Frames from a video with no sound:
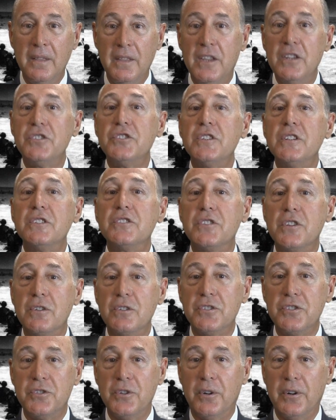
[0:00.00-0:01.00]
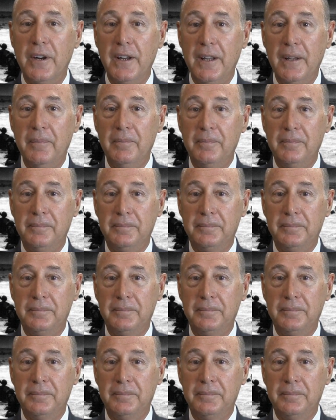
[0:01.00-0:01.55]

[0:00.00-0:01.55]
This is their story.